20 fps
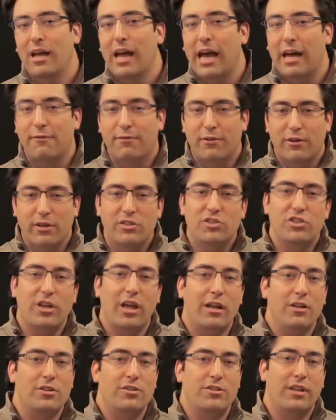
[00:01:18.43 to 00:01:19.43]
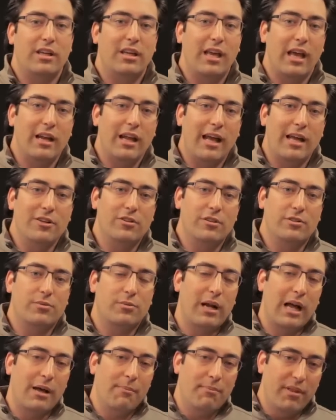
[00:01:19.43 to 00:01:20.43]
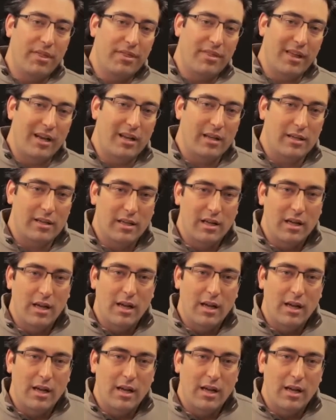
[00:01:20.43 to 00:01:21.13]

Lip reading: And for a change, the gate agents were empathetic,